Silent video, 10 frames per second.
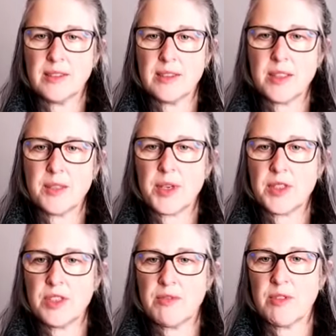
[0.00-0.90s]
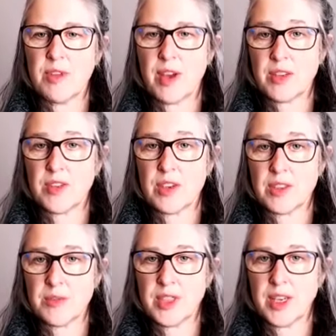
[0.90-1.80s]
especially if you've had a
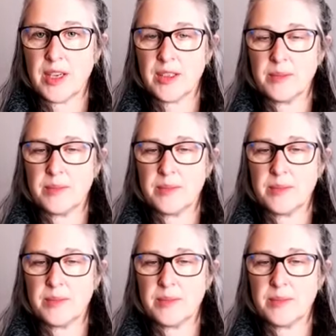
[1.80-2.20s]
stressful day?